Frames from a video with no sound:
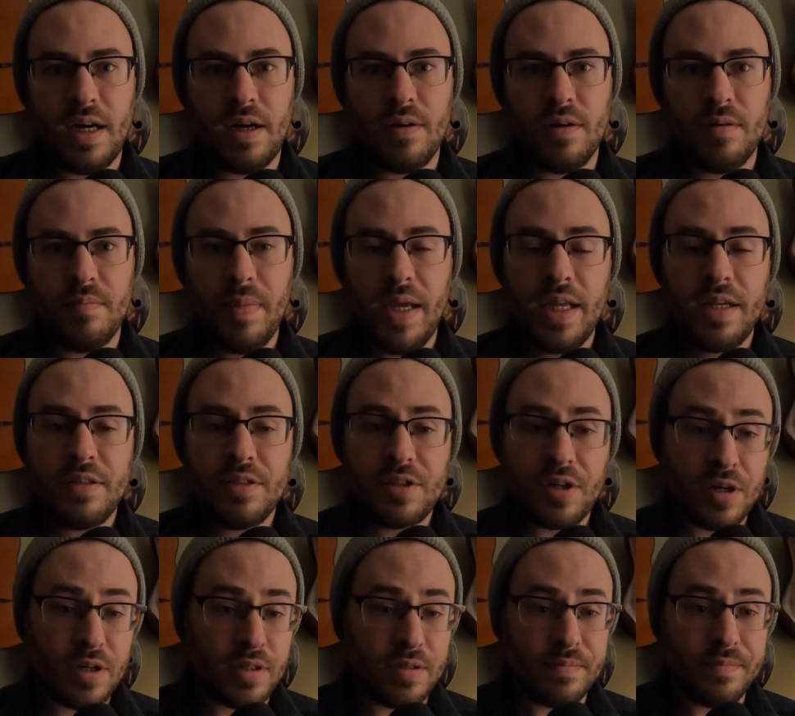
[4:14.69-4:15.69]
our main
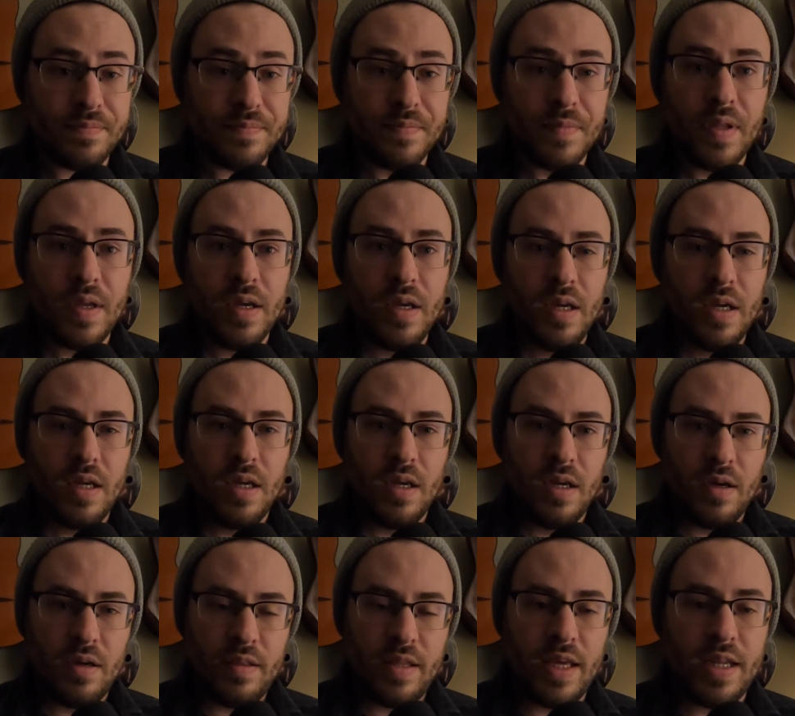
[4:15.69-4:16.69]
term,
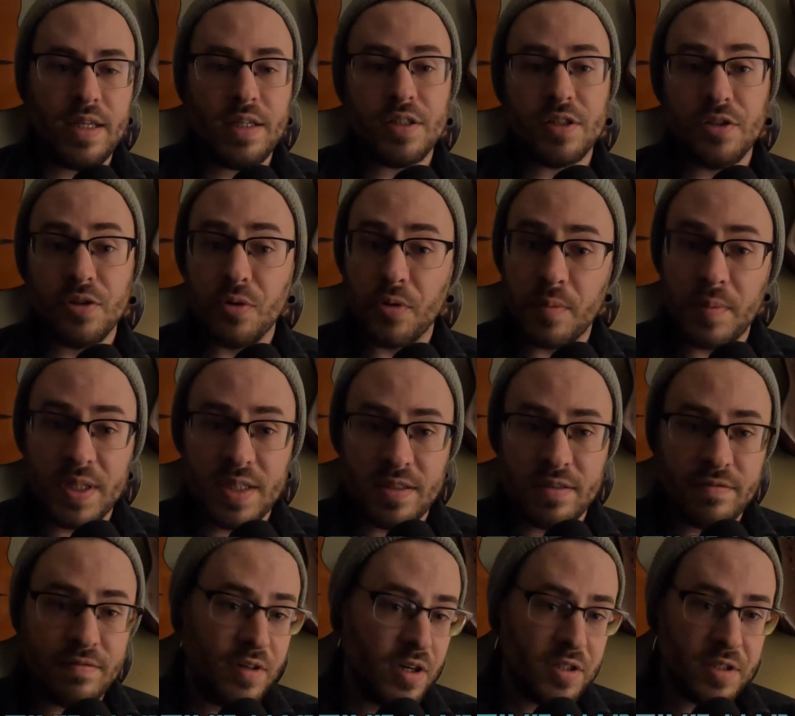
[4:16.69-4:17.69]
that is
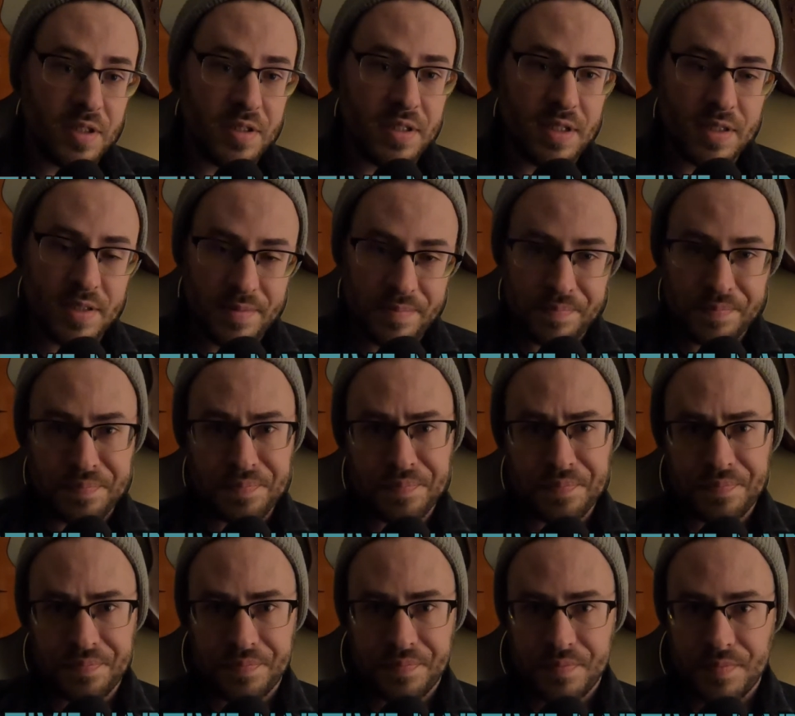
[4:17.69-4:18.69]
normative narcissism.
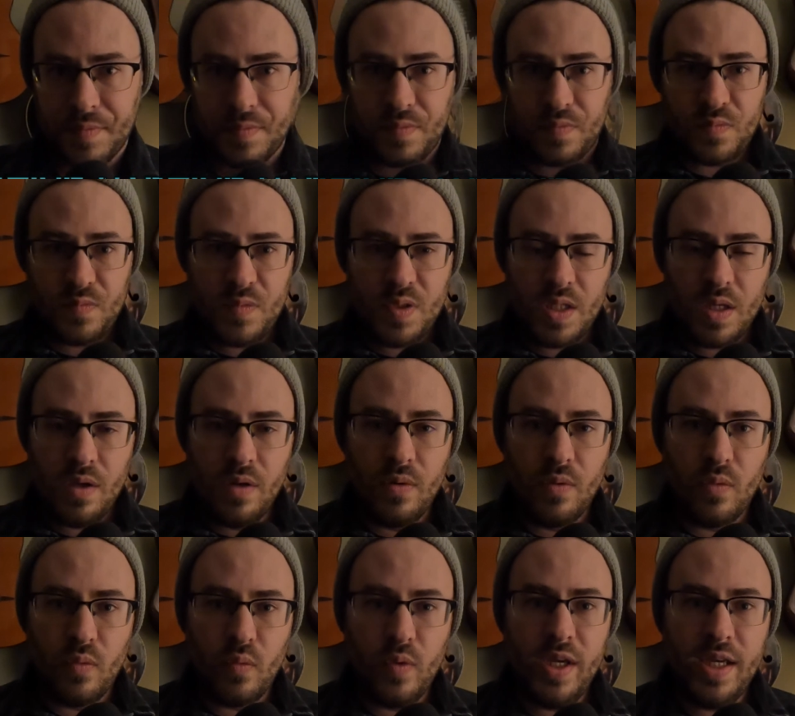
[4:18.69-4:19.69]

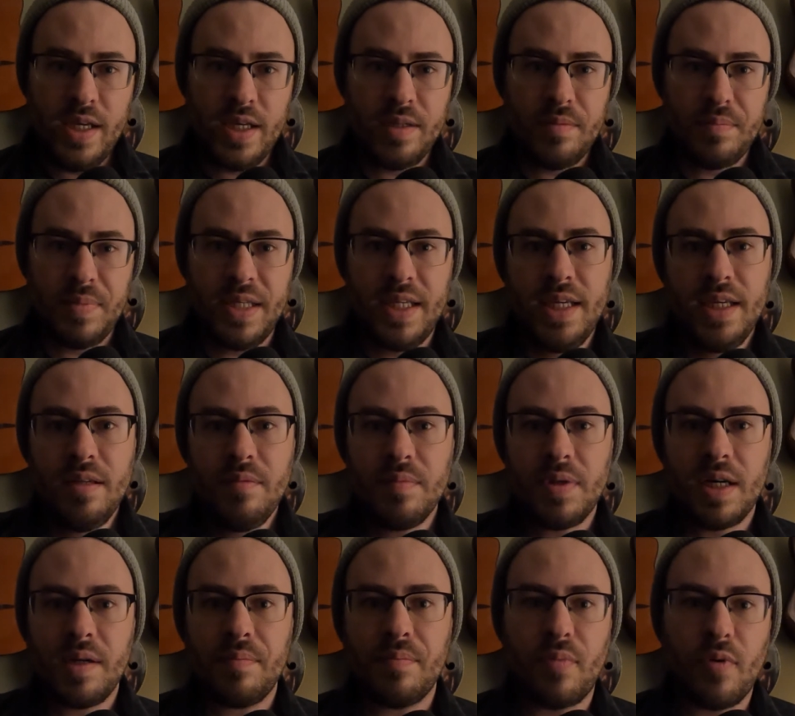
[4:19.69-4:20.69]
We can begin
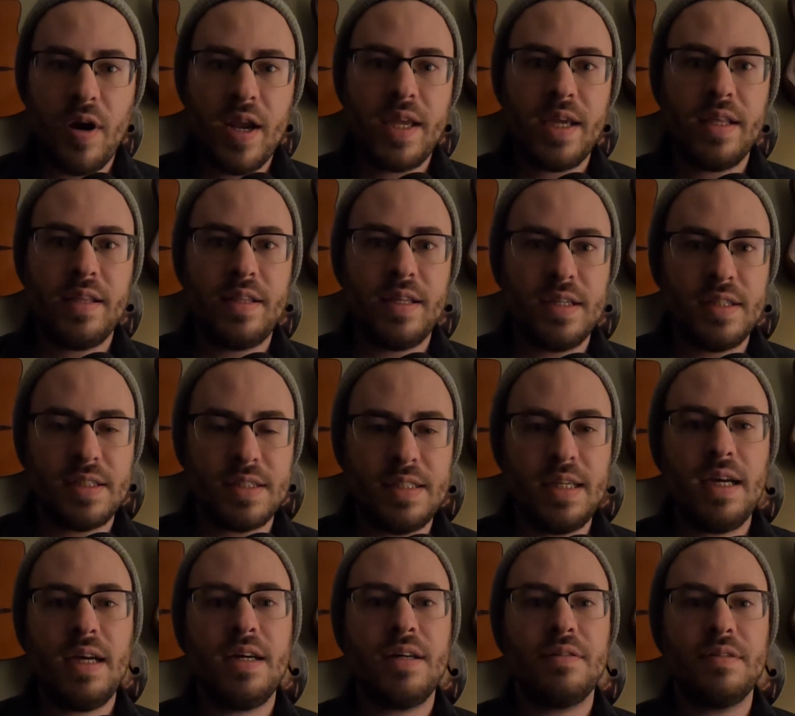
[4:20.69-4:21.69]
by breaking things
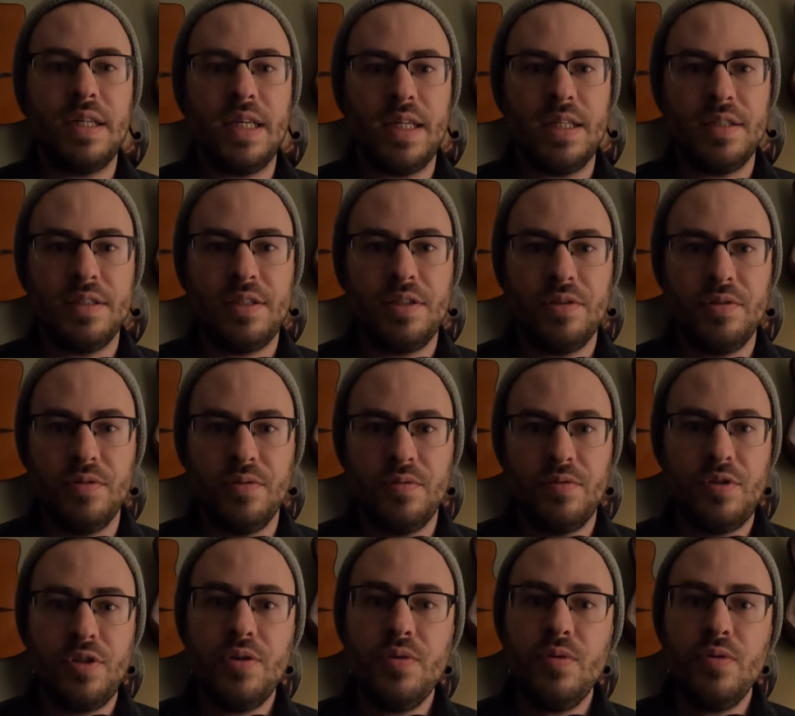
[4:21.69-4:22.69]
down into
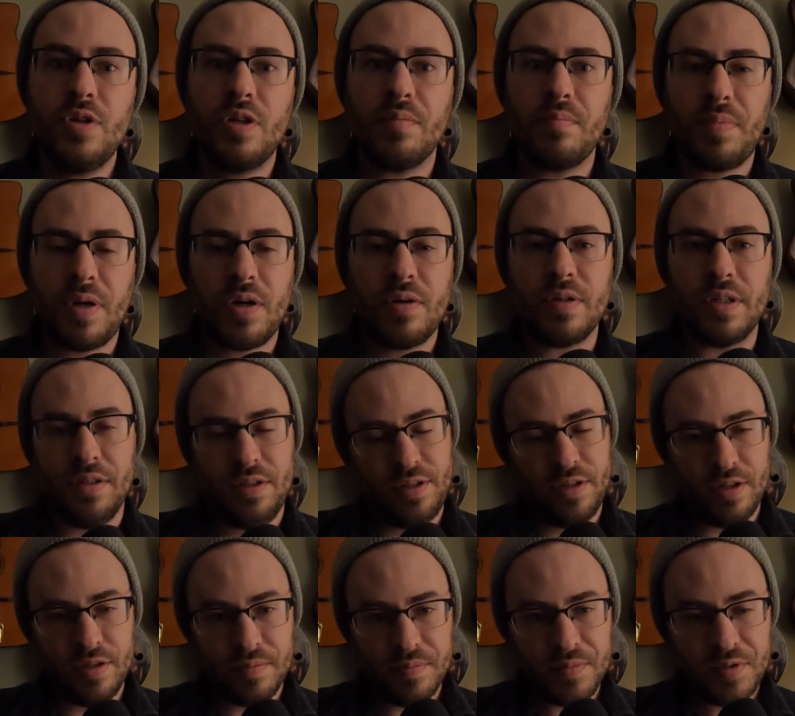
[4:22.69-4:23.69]
two component
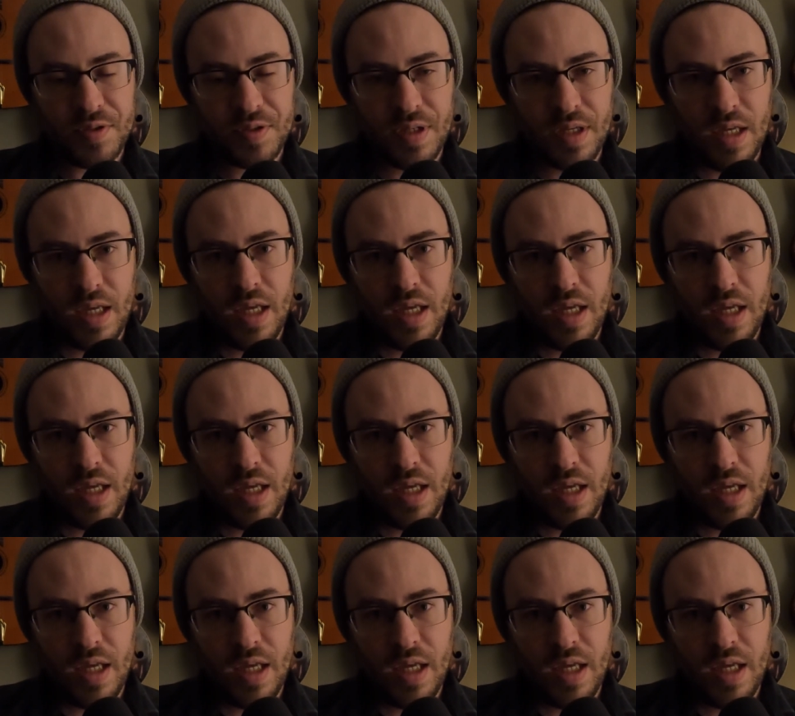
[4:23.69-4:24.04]
terms.